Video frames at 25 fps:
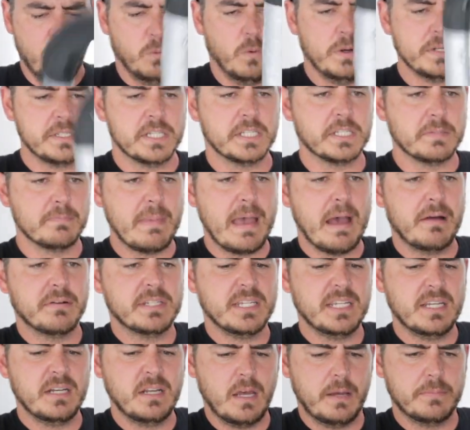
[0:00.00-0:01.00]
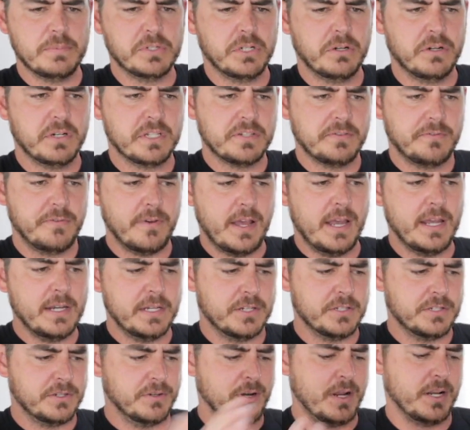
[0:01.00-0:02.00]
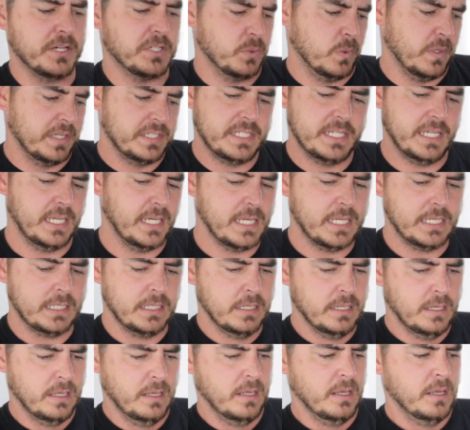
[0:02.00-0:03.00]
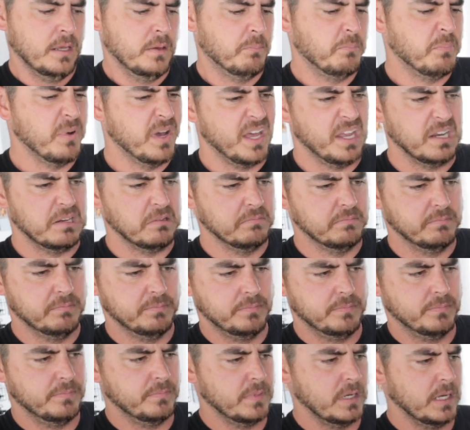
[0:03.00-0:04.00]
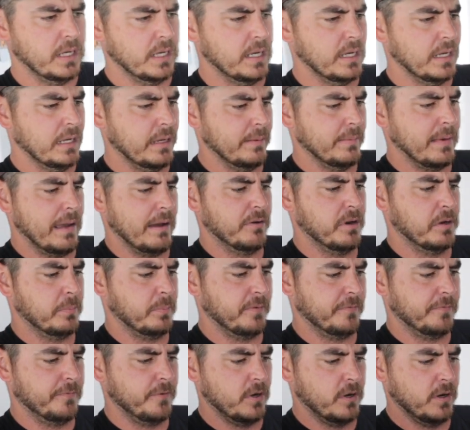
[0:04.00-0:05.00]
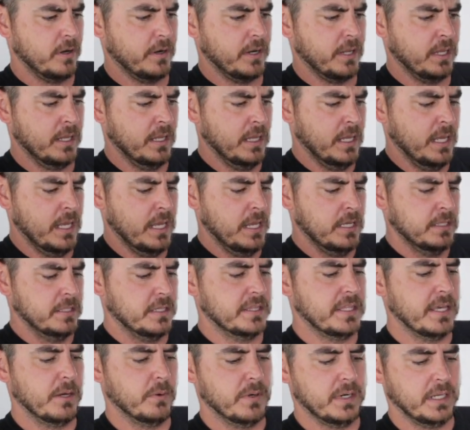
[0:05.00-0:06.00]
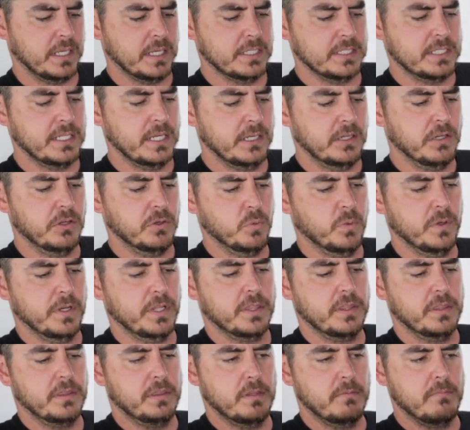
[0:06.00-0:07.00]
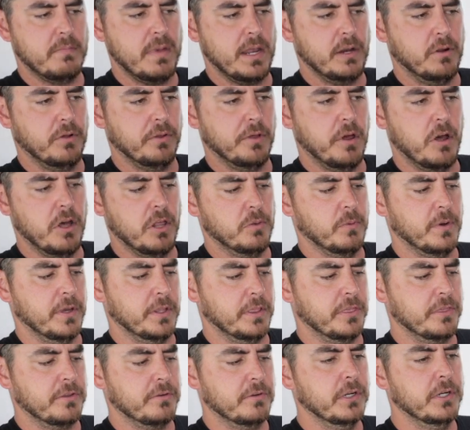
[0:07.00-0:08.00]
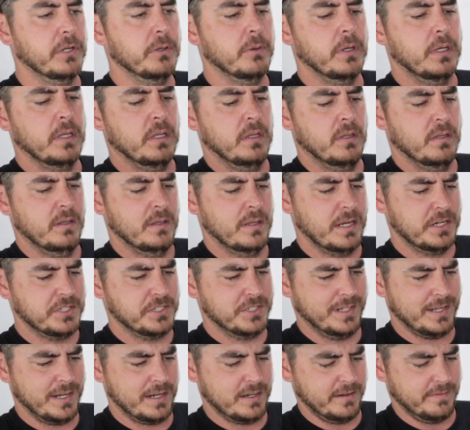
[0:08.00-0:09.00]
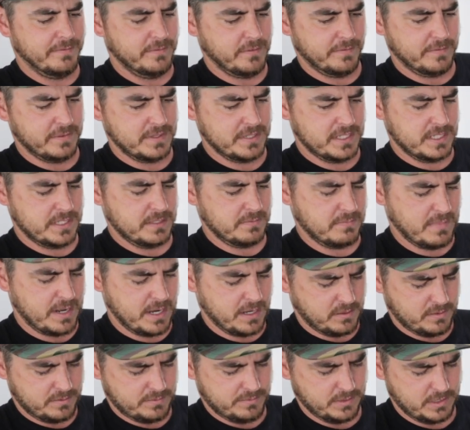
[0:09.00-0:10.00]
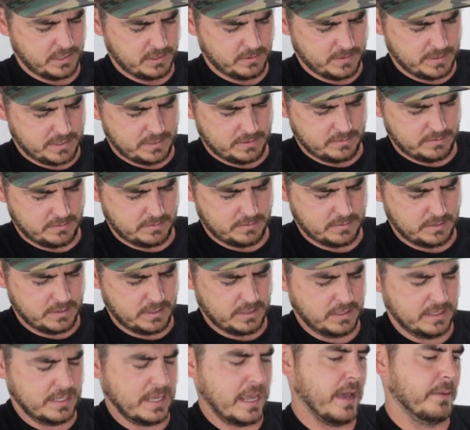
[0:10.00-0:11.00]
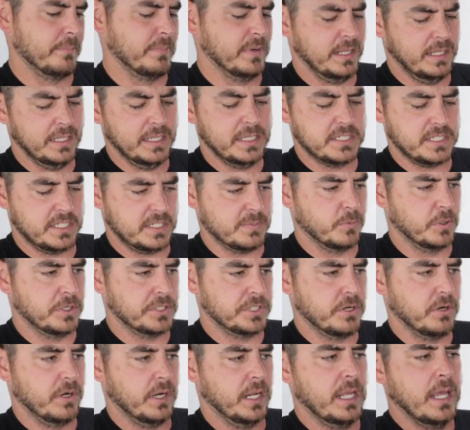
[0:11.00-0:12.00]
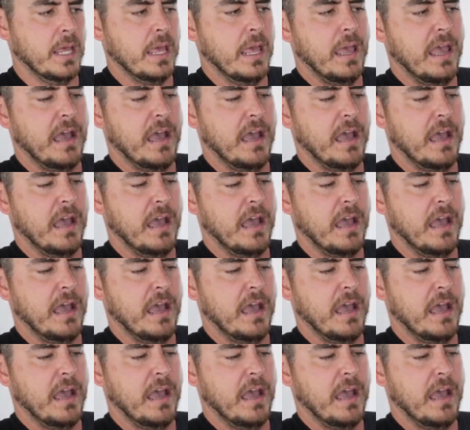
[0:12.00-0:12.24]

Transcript: Once it's mounted, I'm sure it's fine because you're not twisting it, but I would have preferred that they would have continued with the metal all the way through. Actually, I don't even know if this is metal. You know what? Yeah, but at least it's more sturdy.